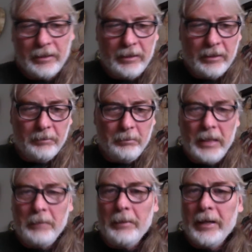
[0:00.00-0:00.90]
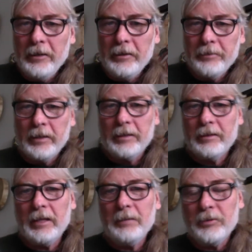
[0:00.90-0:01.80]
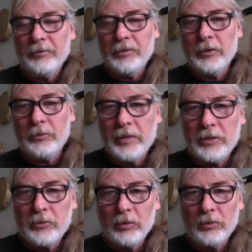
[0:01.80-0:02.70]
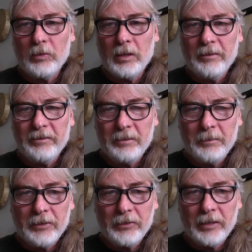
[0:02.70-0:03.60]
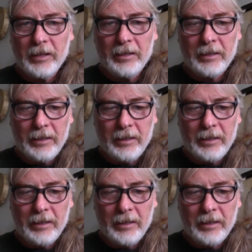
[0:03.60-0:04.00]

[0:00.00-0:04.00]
there are many, many different types of earth rituals. One of them is, uh,